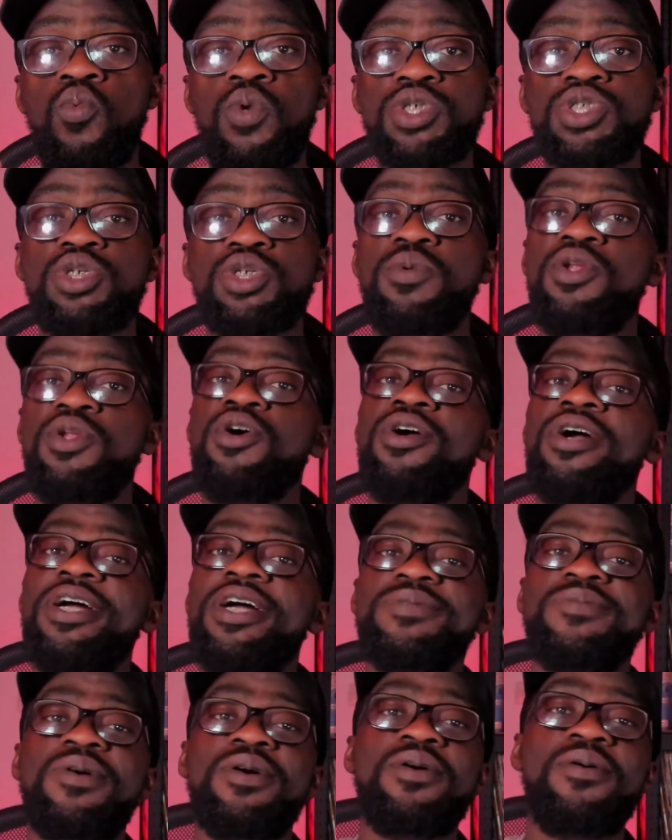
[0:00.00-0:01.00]
what's going on
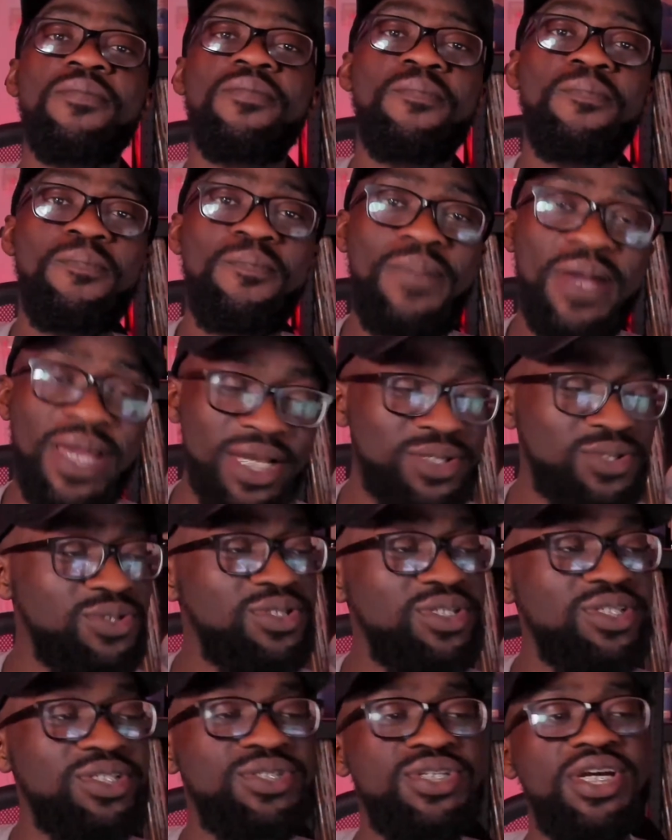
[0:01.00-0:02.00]
guys welcome back
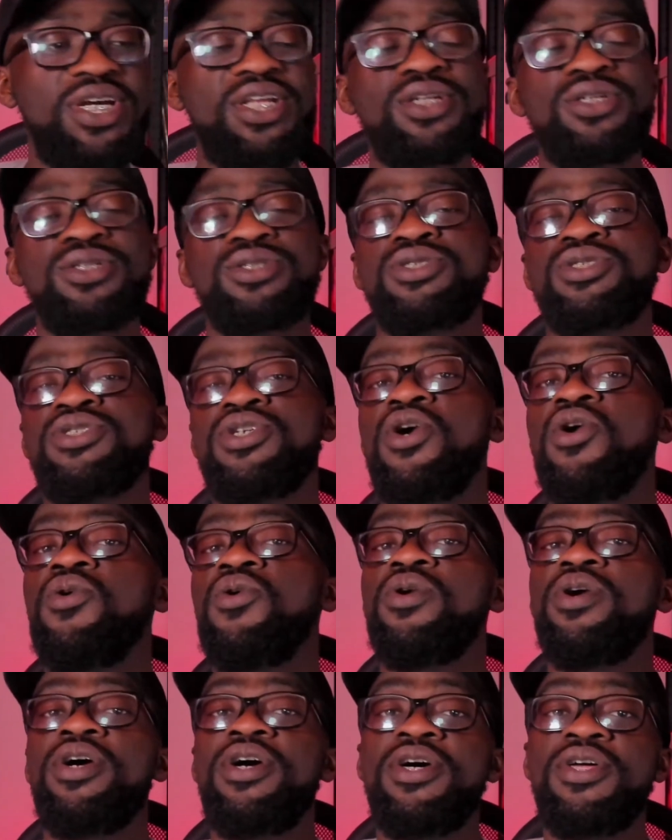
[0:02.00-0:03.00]
to the channel
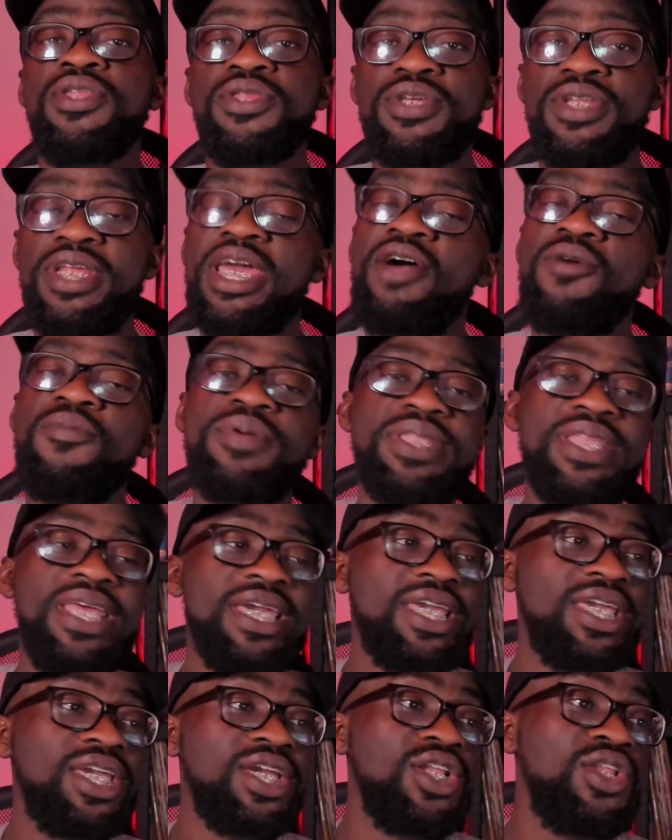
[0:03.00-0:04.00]
so today i'll be
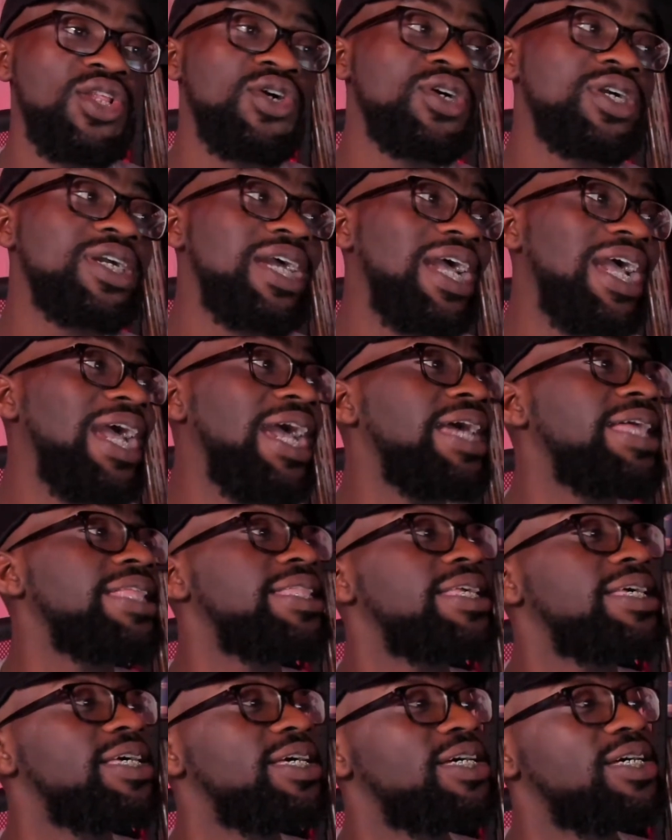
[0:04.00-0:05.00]
taking a look
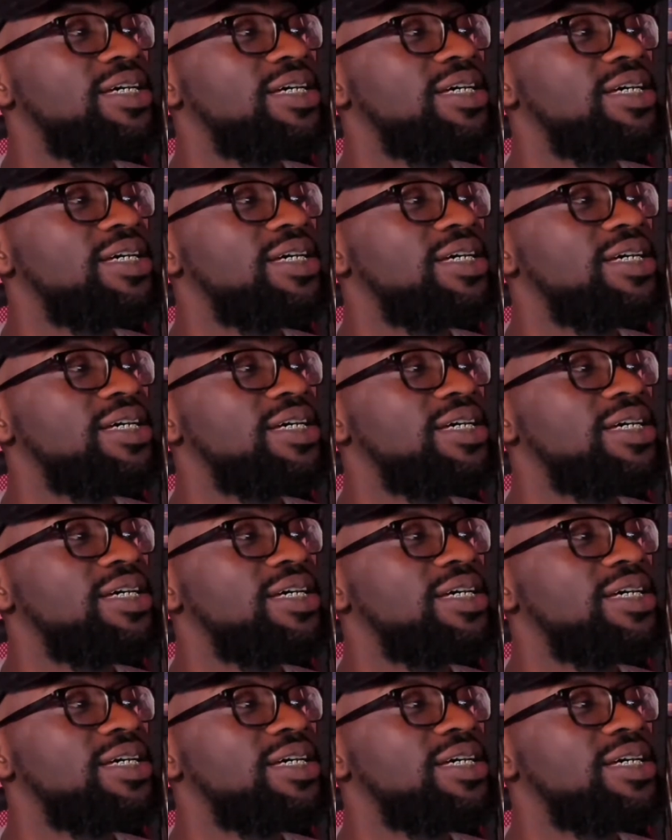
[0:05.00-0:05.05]
at